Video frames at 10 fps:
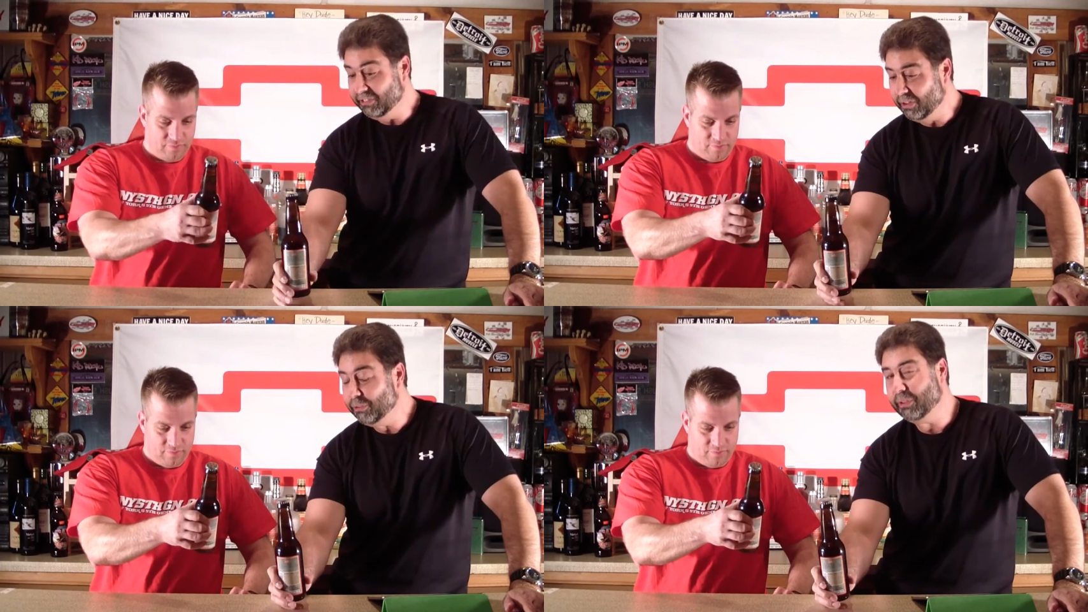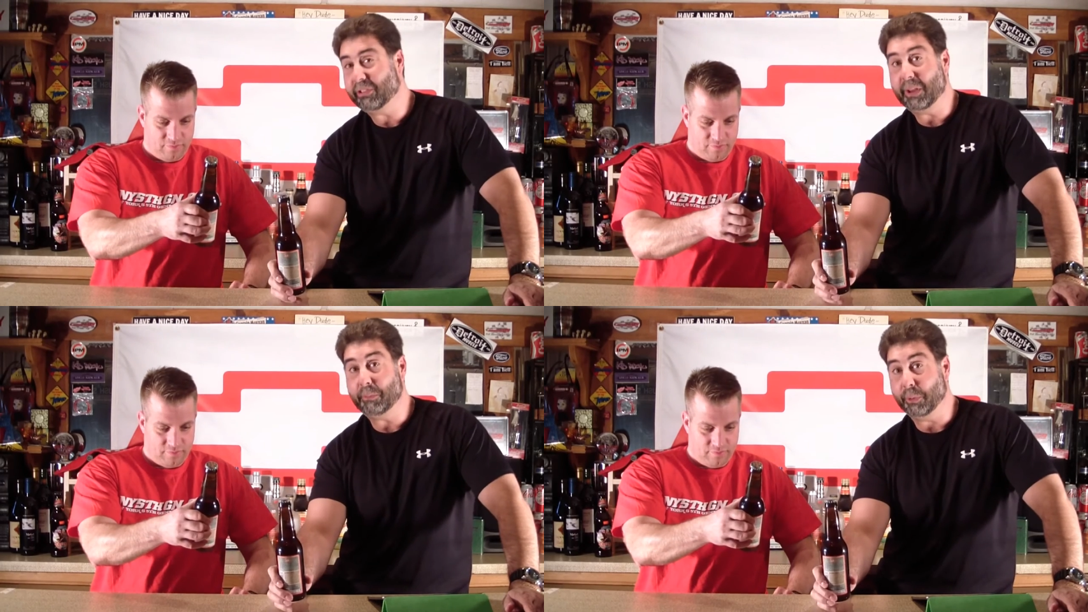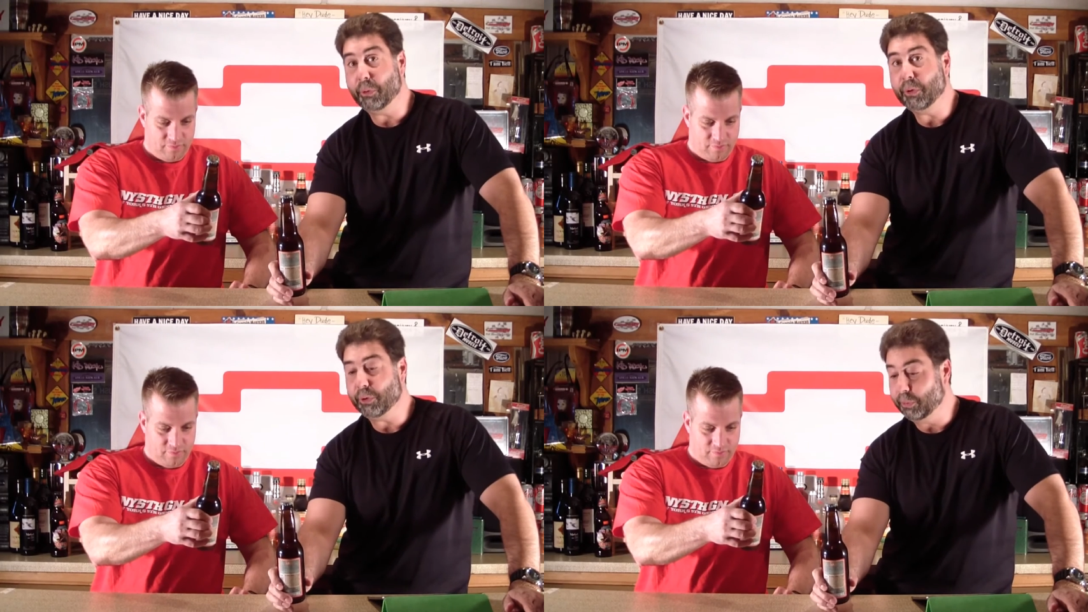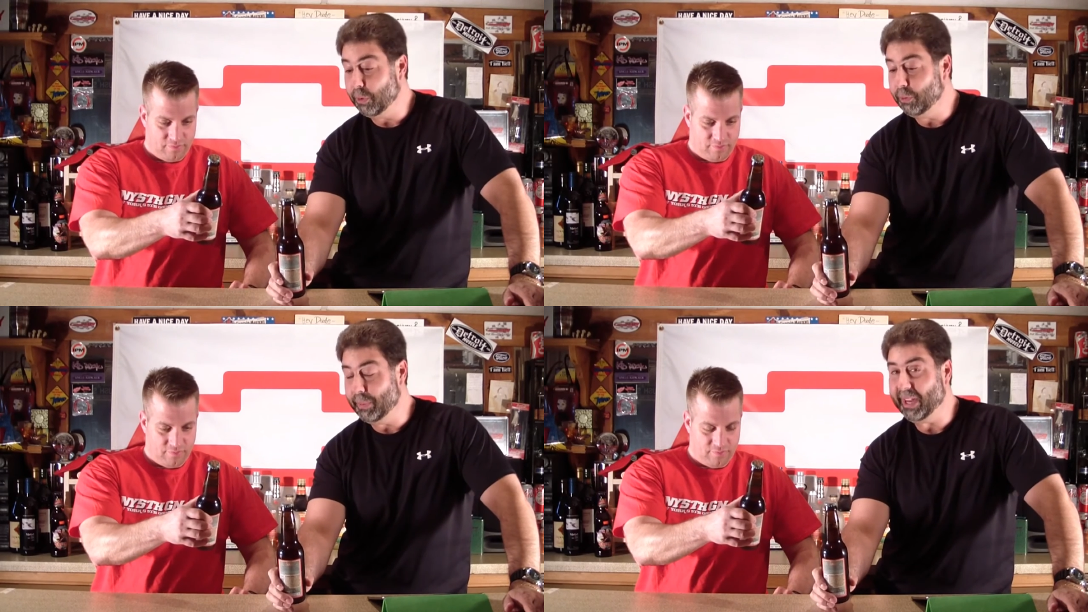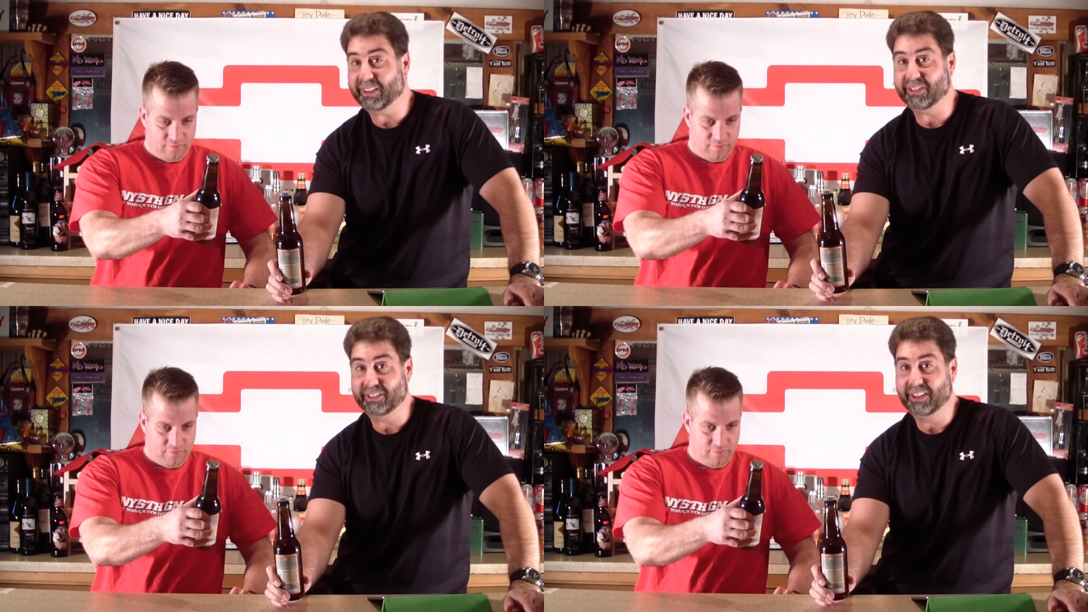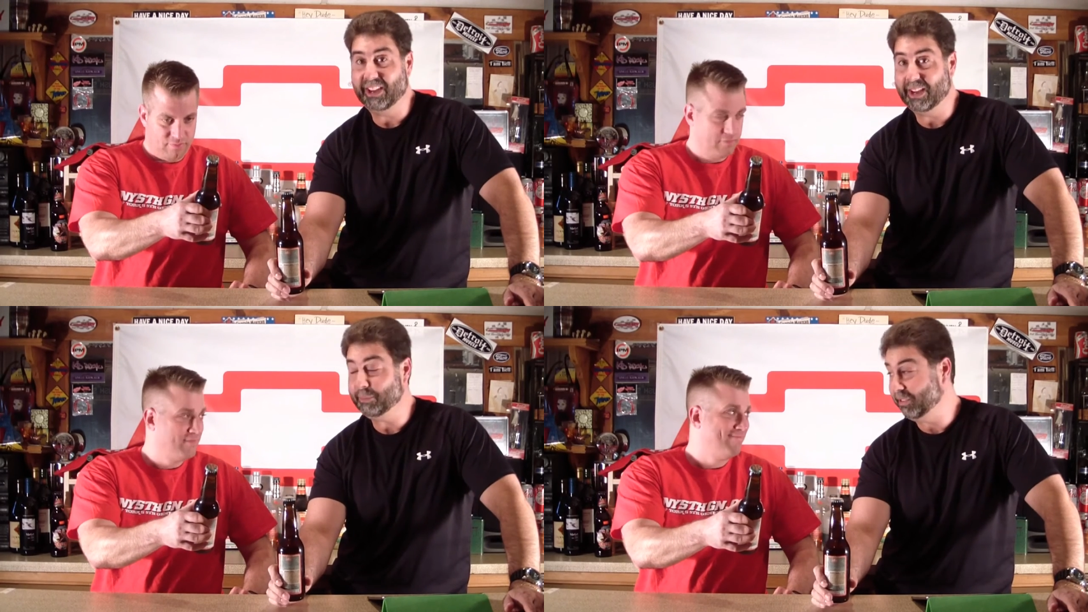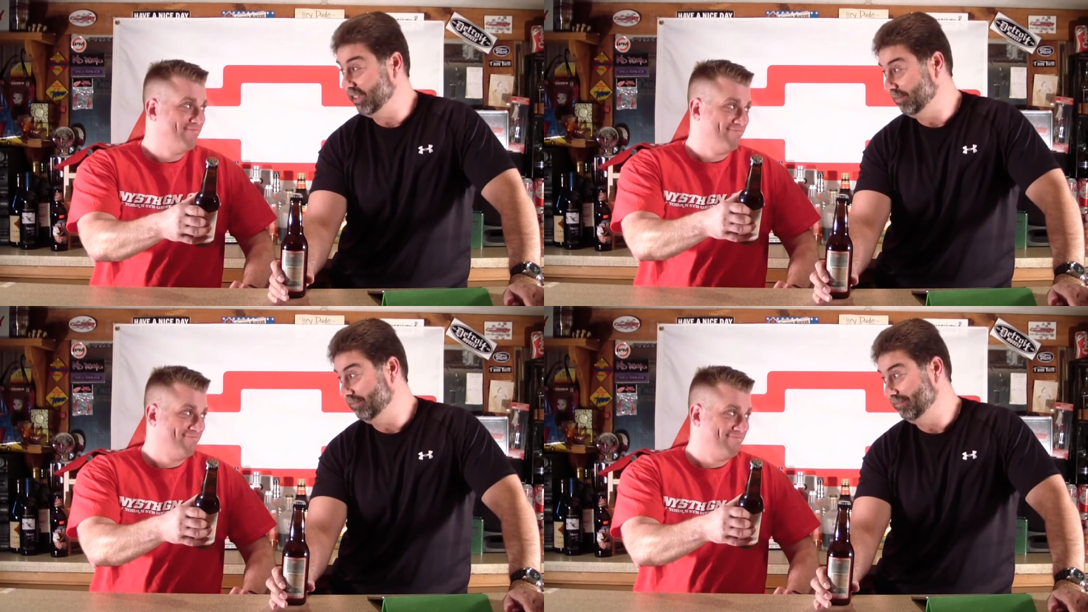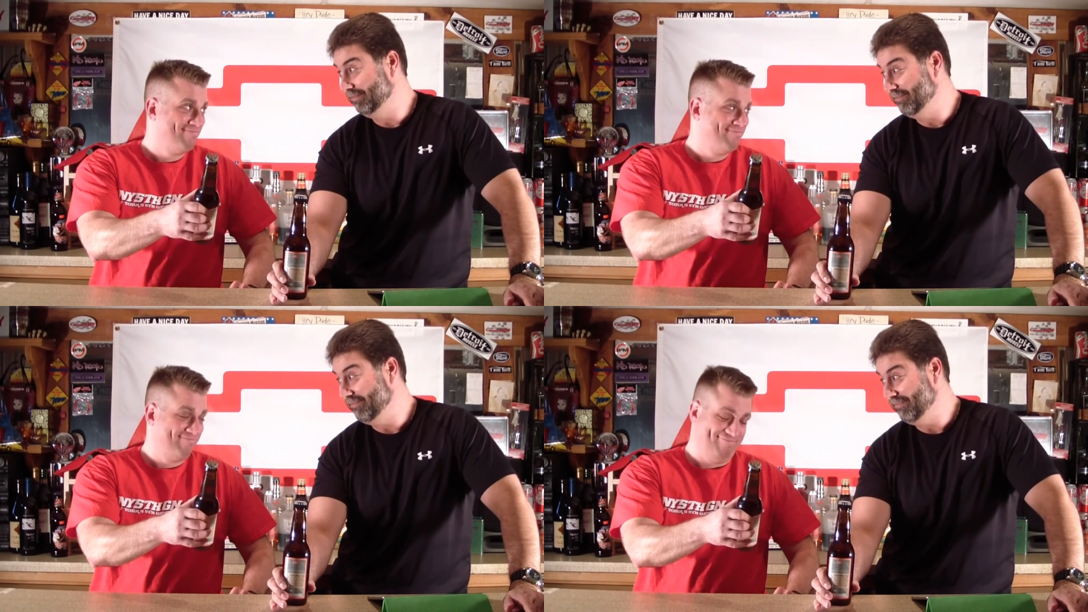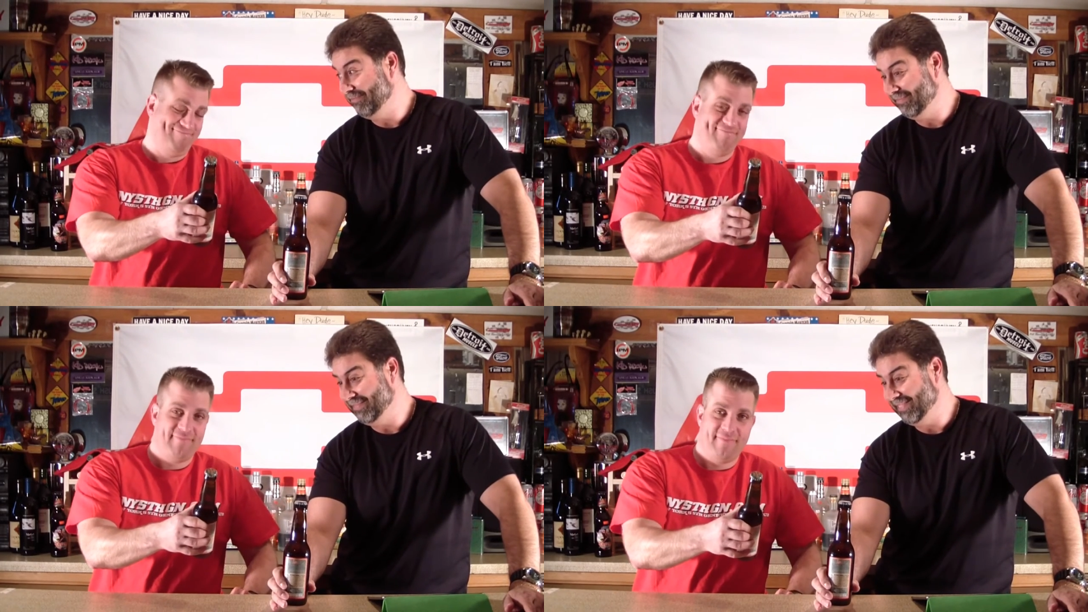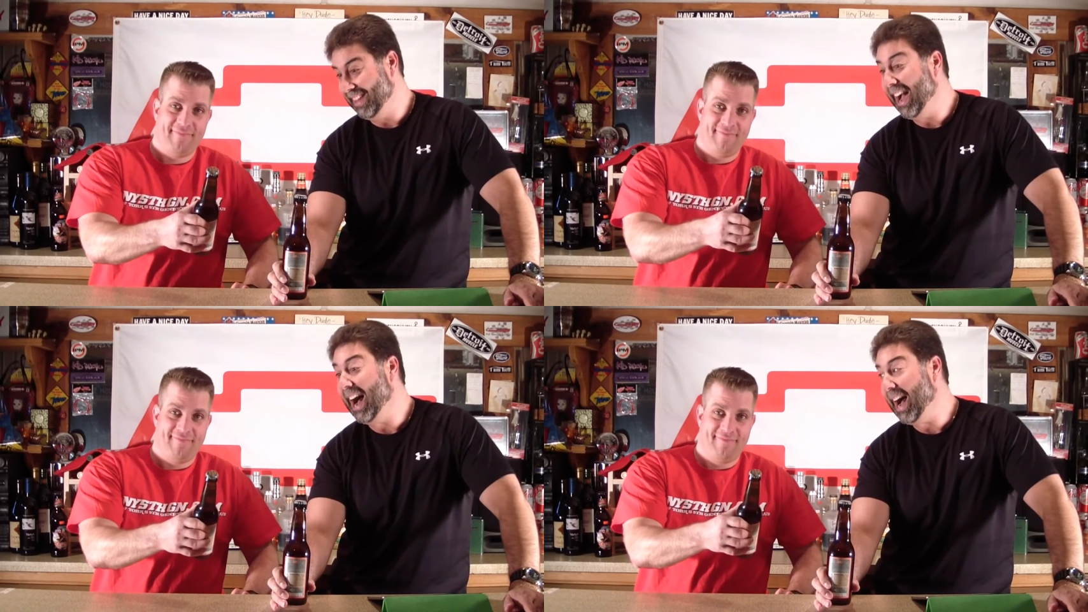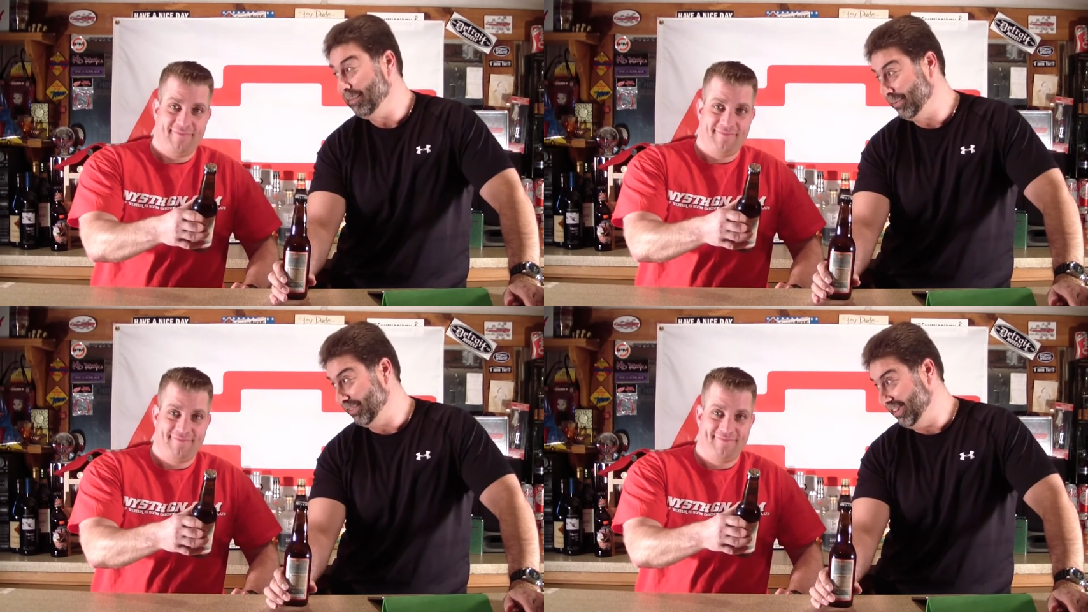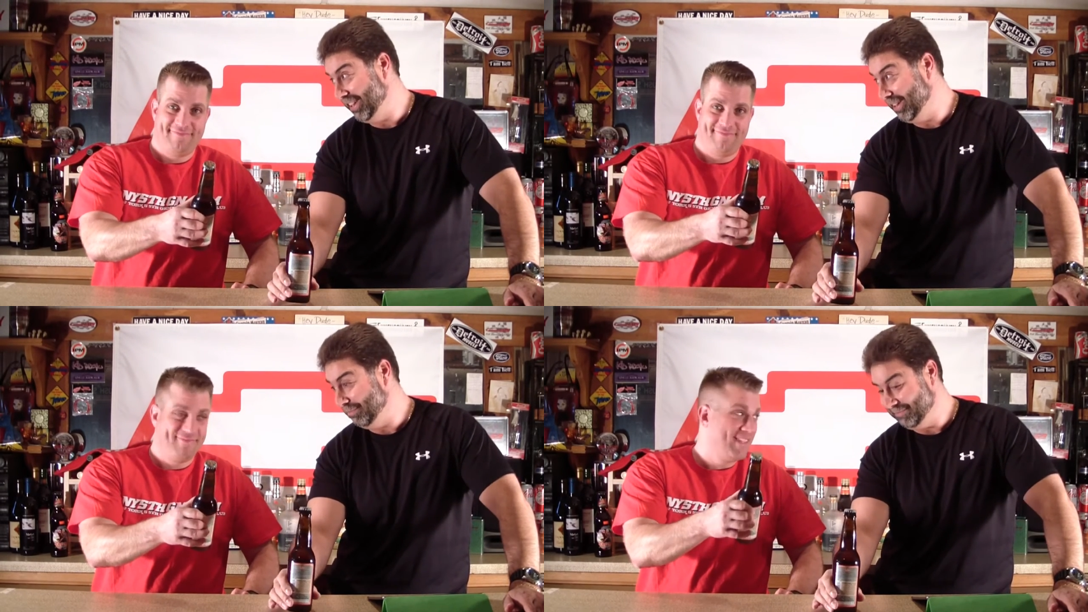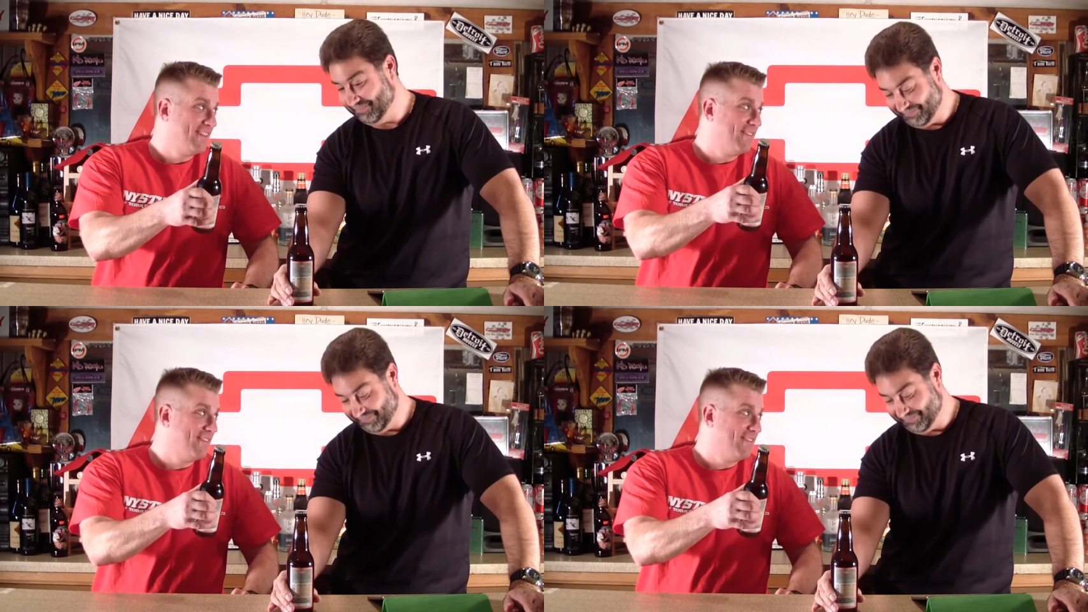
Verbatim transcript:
Speaker 1: it's also the same brewer who, who makes Hop Slam. Hop Slam.